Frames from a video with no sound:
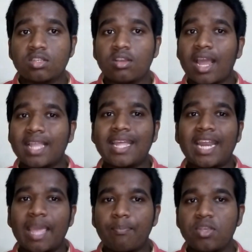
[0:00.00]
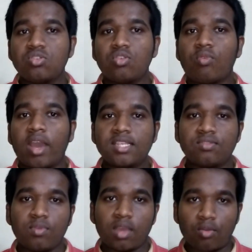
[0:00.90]
So like that episode wise,
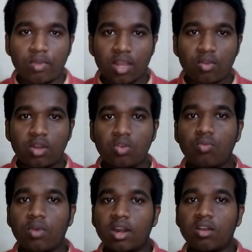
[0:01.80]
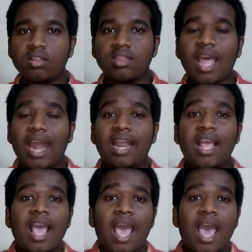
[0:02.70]
we are going to work on that.
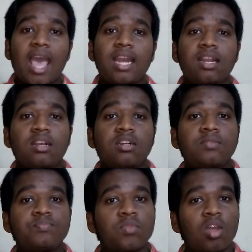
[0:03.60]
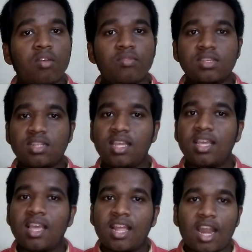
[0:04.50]
And obviously
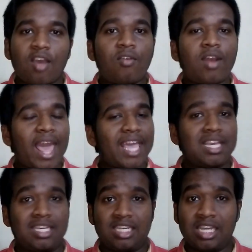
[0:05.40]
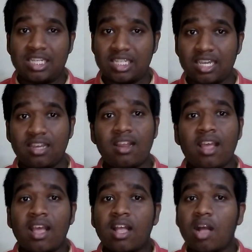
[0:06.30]
now like, share,
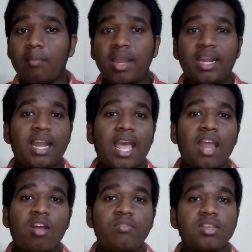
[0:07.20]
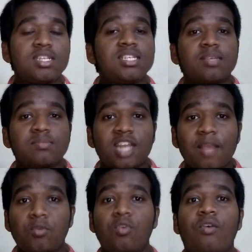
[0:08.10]
comment, and obviously
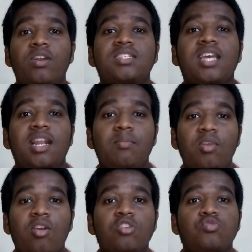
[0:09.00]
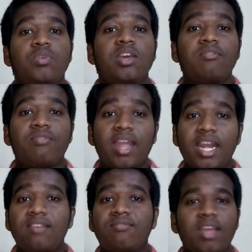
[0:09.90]
subscribe to our channel because we are
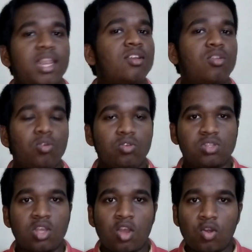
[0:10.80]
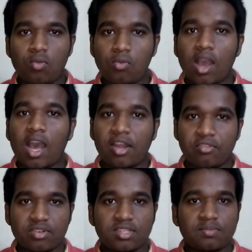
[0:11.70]
very close to
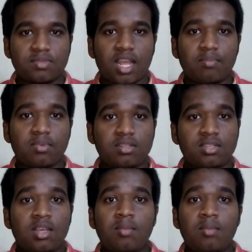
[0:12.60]
100 subscribers.